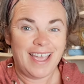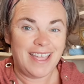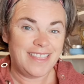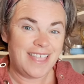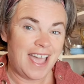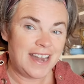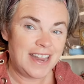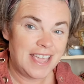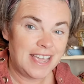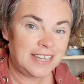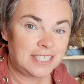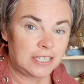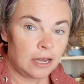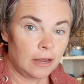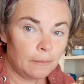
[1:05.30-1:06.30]
And that
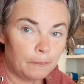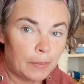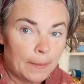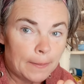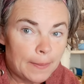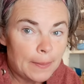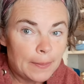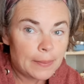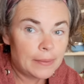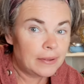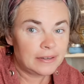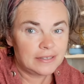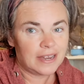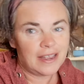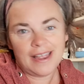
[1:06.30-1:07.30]
is,
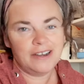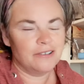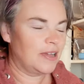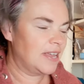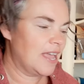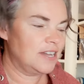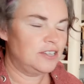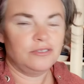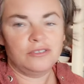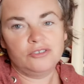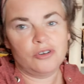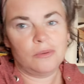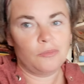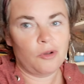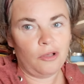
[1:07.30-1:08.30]
I know I can't do
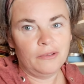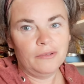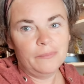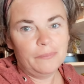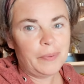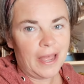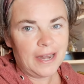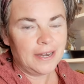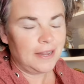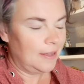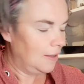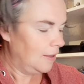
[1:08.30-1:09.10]
the drum roll, but